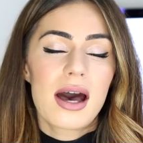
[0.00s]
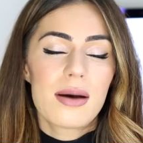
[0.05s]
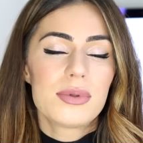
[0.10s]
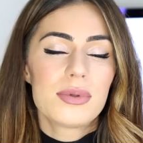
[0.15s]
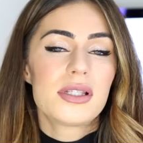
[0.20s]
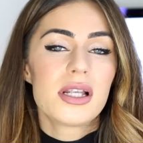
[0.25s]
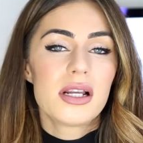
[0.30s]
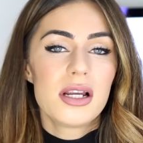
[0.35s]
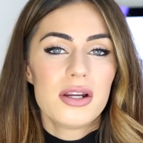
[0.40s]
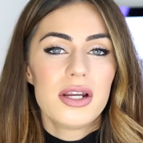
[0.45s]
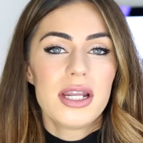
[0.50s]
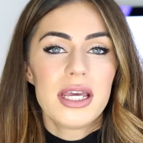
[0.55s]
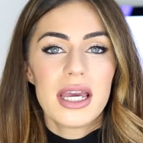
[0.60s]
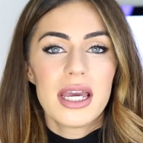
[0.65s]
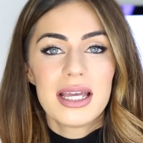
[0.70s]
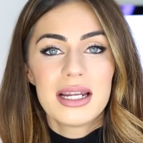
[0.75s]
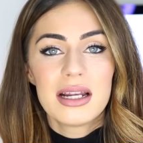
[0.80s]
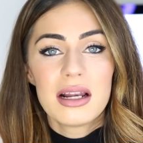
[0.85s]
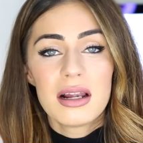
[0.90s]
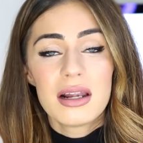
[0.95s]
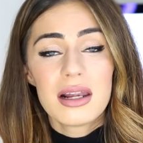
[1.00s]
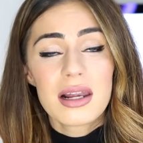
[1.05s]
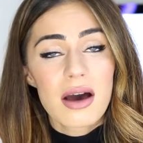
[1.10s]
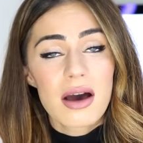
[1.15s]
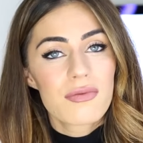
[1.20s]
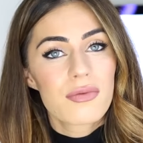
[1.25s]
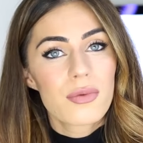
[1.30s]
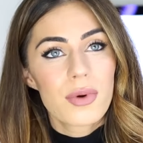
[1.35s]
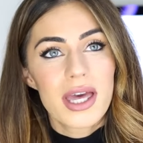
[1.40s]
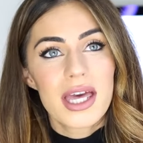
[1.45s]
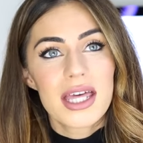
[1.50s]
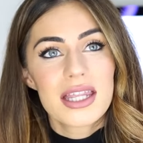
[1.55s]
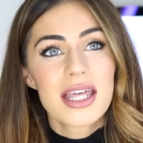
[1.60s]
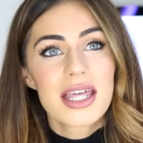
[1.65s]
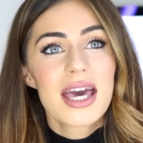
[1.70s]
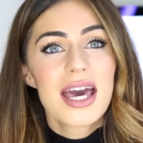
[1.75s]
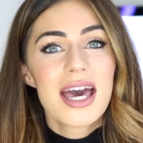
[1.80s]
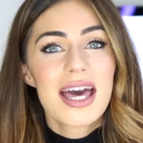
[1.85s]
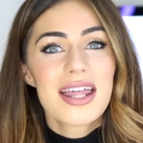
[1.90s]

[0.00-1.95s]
absolutely in love with